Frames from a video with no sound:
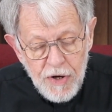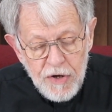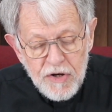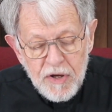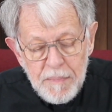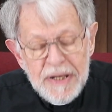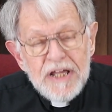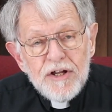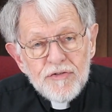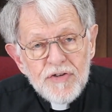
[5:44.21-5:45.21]
you're
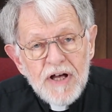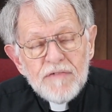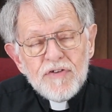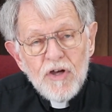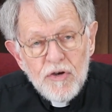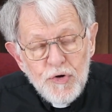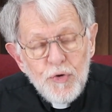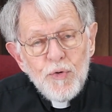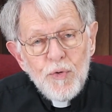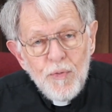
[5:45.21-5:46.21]
committing yourselves
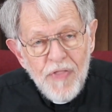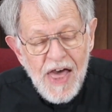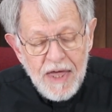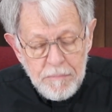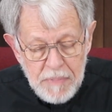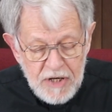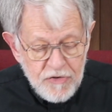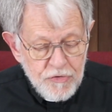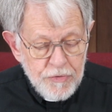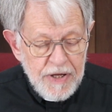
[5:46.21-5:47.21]
to that
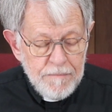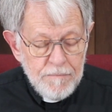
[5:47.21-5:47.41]
ministry.